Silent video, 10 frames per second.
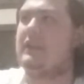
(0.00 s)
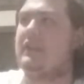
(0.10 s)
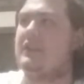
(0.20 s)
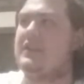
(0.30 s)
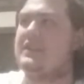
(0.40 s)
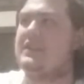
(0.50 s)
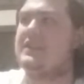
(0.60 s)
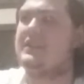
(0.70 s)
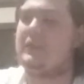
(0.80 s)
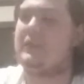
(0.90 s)
all the testings
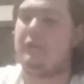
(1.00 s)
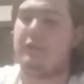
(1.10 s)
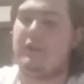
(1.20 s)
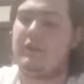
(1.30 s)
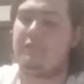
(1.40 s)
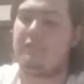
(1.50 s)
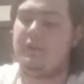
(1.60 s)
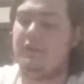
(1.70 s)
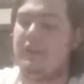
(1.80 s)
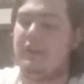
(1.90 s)
that they were going on
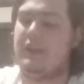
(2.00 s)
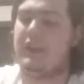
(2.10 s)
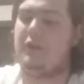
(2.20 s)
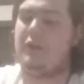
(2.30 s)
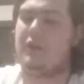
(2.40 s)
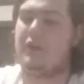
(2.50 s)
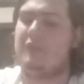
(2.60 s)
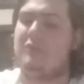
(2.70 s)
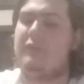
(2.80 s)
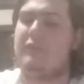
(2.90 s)
and how
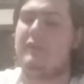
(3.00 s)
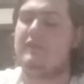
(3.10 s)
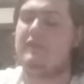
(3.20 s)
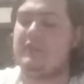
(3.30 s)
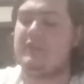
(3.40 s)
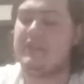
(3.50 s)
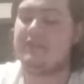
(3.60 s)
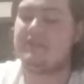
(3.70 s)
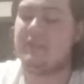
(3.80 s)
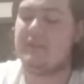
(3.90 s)
before everything went down,
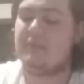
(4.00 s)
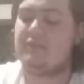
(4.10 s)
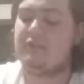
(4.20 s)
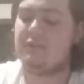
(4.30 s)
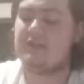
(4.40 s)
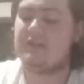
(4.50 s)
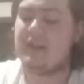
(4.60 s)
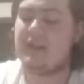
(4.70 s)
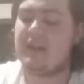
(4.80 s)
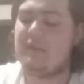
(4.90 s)
Sabretooth almost got
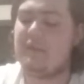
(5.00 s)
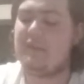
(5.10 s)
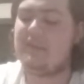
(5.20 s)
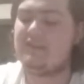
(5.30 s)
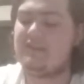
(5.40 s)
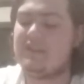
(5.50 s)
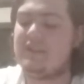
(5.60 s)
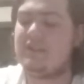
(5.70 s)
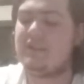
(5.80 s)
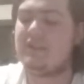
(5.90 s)
an adamantium
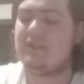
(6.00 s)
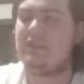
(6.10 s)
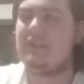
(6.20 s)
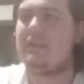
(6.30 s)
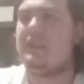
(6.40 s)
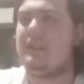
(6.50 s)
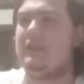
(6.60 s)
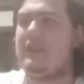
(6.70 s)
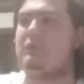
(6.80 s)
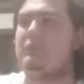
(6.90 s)
skeleton,
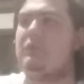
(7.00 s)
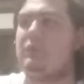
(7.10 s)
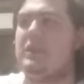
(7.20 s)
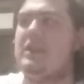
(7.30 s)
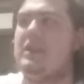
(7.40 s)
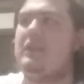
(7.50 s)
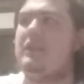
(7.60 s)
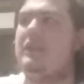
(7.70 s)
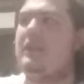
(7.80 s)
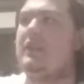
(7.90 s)
like Wolverine.
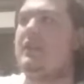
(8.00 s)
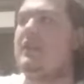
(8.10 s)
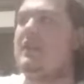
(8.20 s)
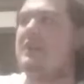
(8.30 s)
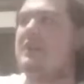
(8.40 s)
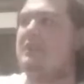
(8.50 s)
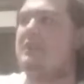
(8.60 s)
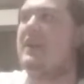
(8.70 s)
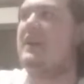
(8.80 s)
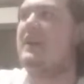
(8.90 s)
But
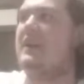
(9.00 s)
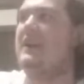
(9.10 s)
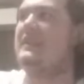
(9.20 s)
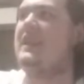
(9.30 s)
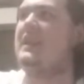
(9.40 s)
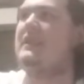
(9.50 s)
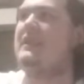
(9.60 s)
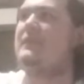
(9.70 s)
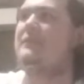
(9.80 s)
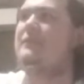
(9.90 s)
and then